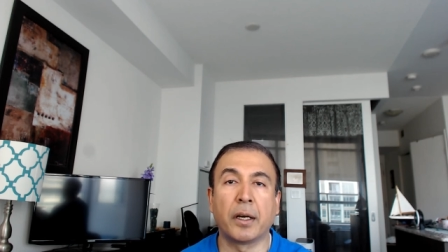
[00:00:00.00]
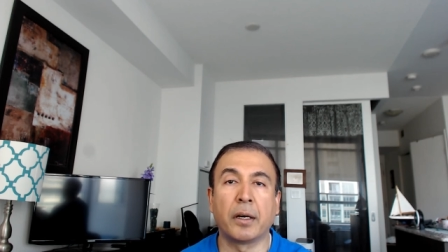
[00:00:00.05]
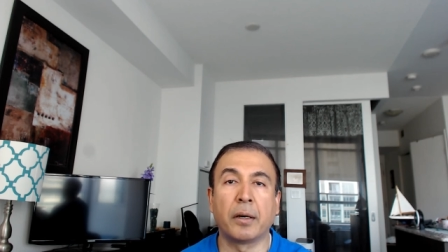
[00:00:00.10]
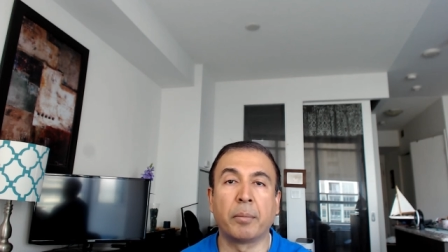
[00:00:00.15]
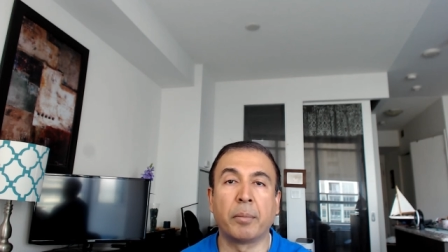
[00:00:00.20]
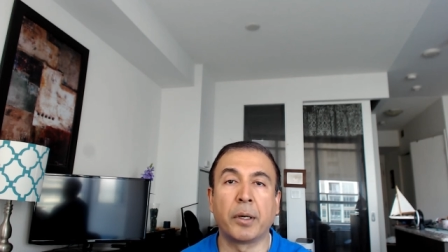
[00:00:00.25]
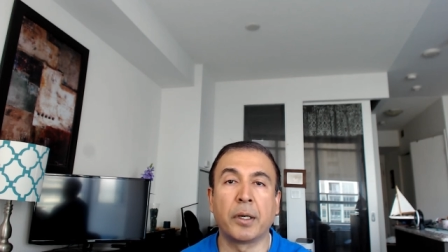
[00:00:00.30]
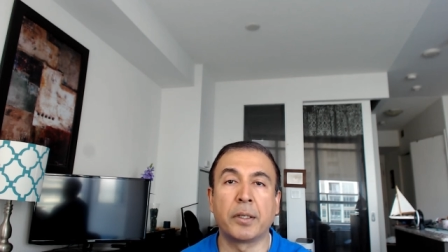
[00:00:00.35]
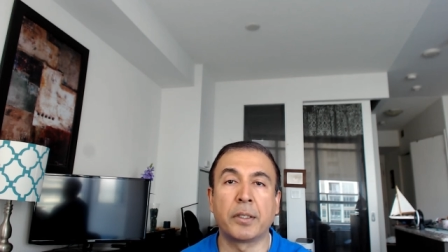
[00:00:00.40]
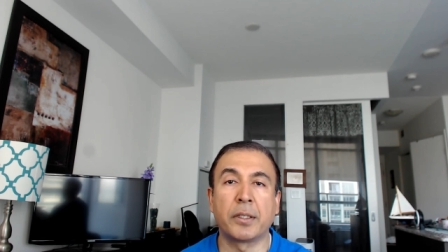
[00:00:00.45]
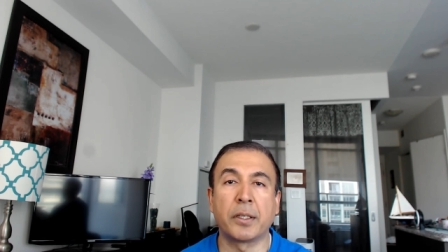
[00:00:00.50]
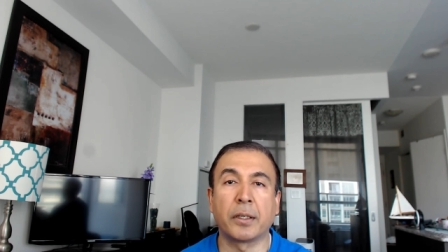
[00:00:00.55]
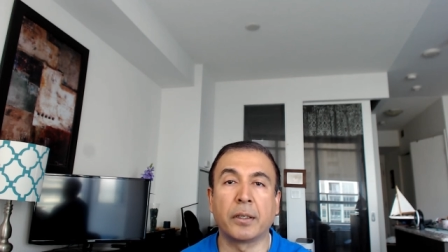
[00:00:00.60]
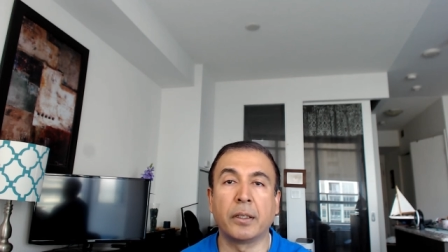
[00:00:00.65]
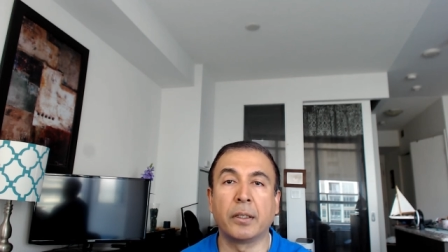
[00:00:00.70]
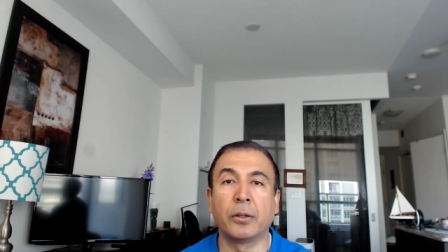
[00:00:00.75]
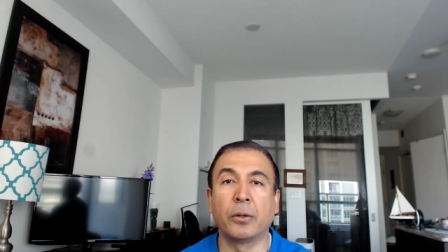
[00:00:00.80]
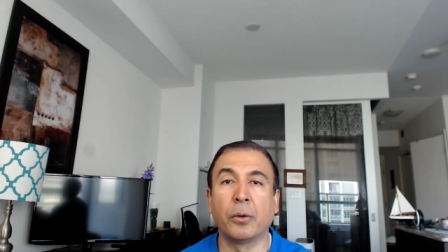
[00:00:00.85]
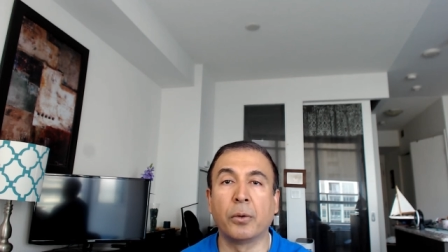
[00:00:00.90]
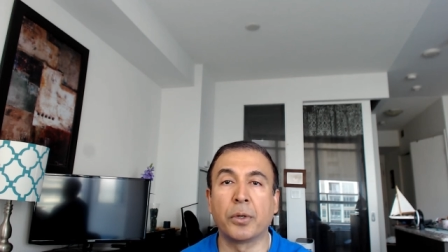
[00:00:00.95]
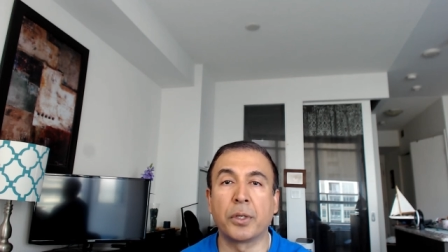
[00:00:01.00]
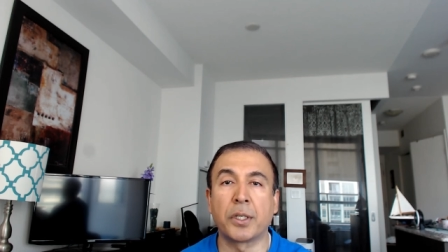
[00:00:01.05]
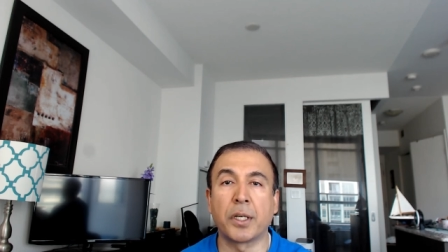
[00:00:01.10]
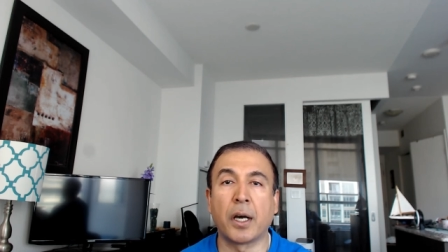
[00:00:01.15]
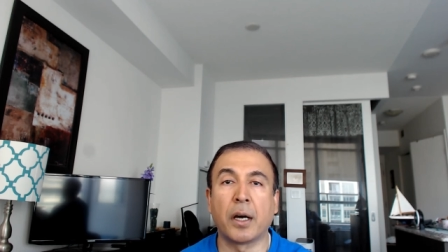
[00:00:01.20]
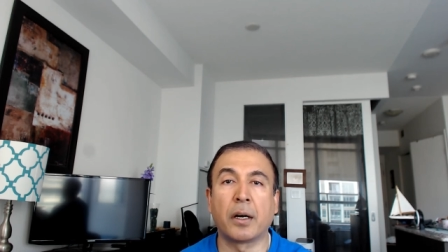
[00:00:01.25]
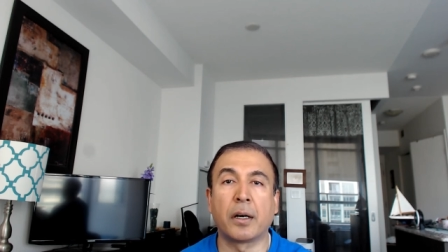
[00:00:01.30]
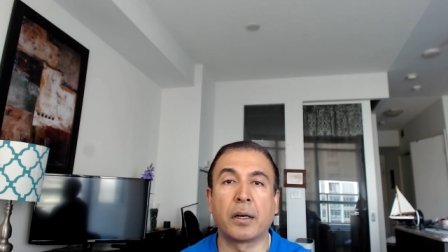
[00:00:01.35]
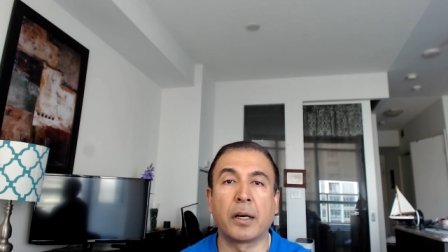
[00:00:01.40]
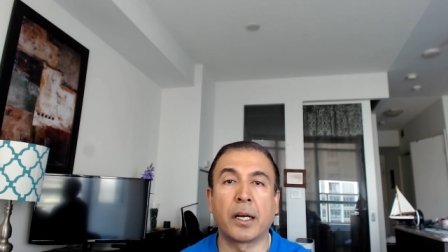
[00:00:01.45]
basically those
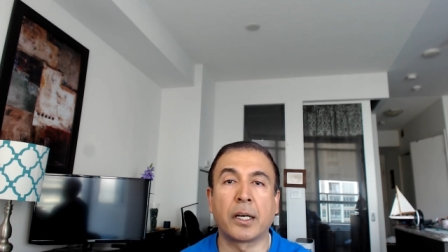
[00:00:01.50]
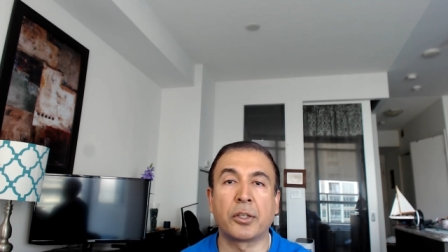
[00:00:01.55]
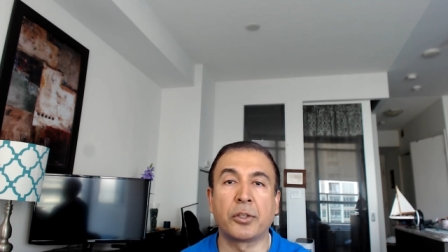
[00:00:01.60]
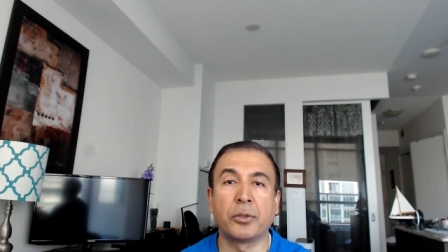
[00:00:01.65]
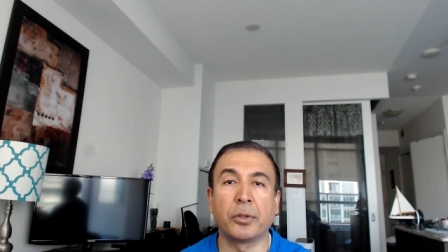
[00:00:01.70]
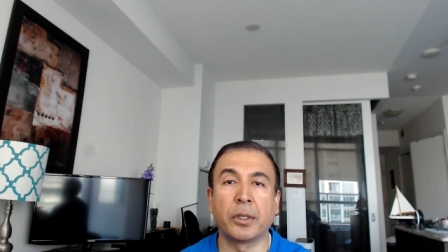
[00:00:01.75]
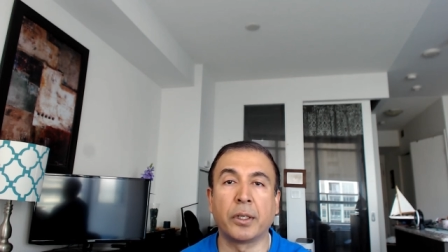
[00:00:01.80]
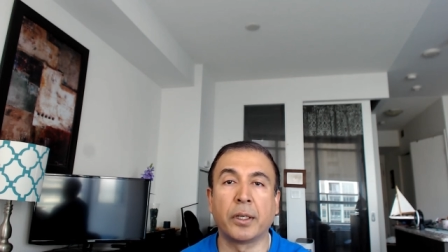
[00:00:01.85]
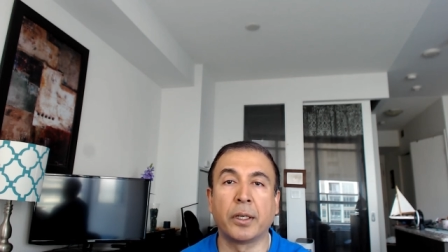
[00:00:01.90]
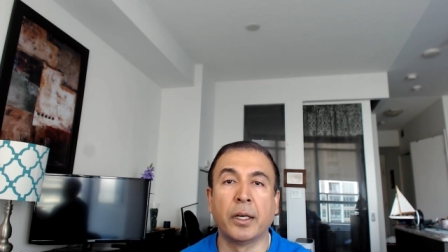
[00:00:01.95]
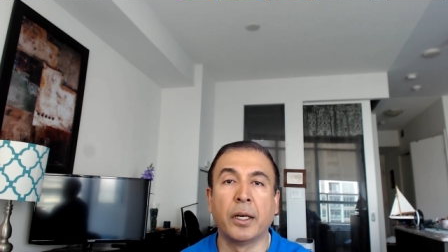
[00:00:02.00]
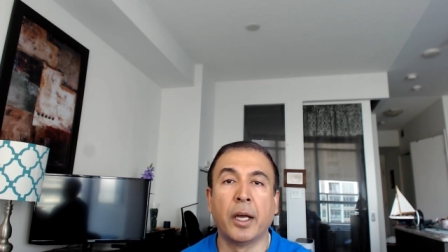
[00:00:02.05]
are actually